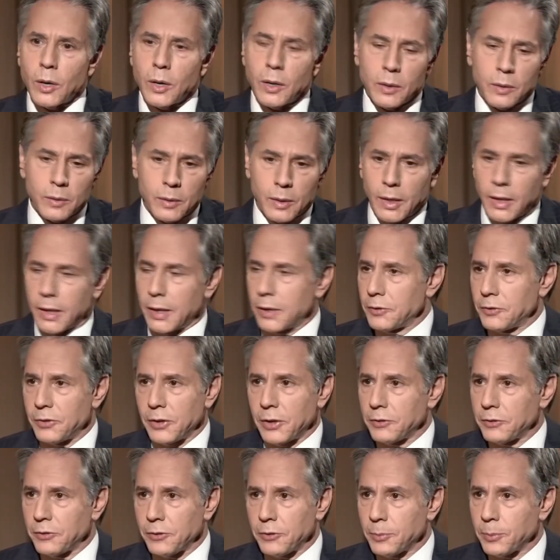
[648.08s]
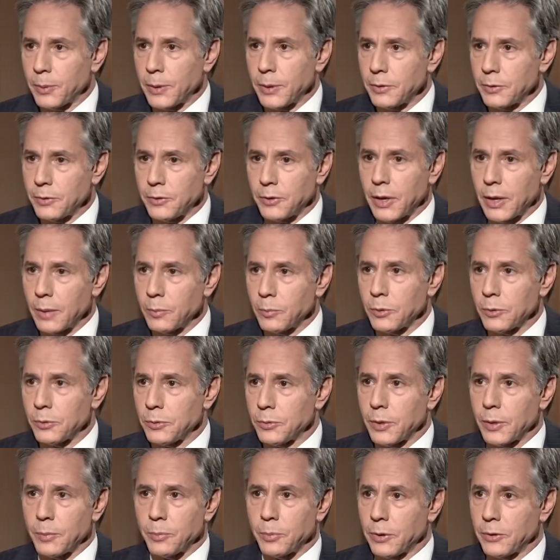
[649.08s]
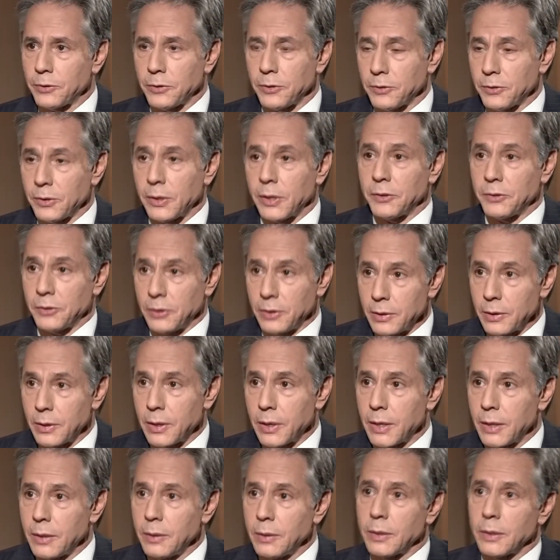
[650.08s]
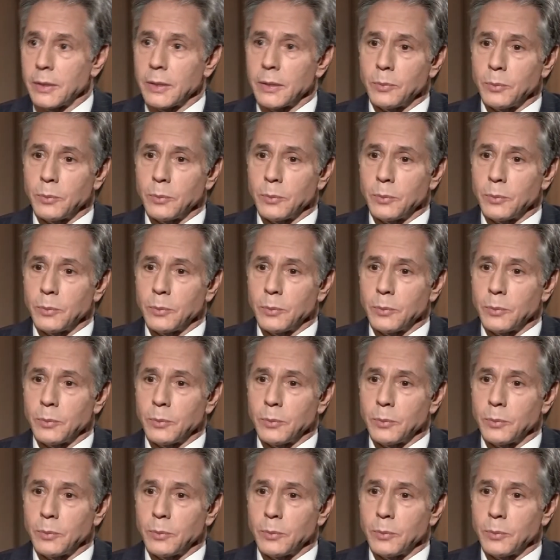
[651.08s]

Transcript: Uh, I had a chance to spend time with uh, President Zelensky today.